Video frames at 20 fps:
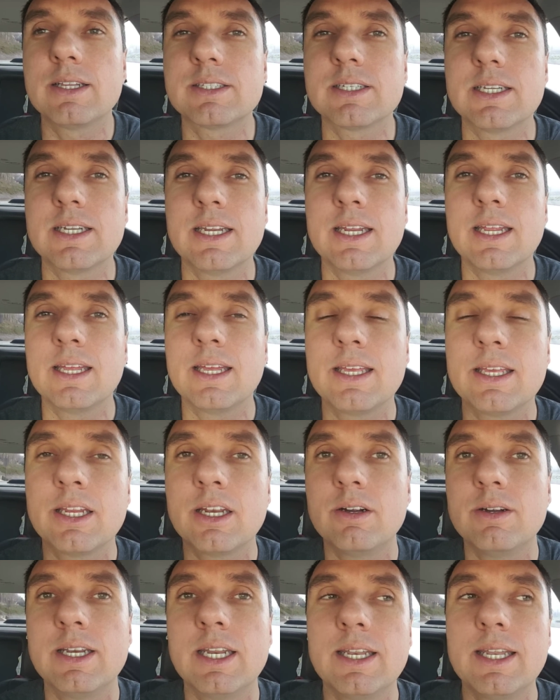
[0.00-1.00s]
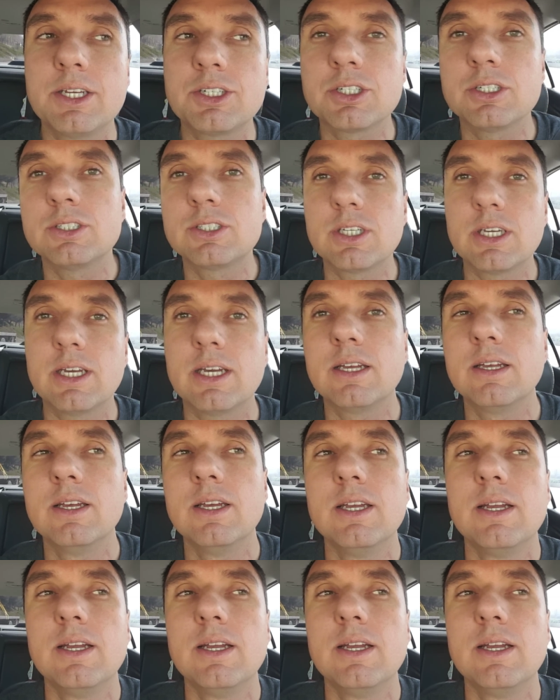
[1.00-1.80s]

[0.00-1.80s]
It's a you know in addition to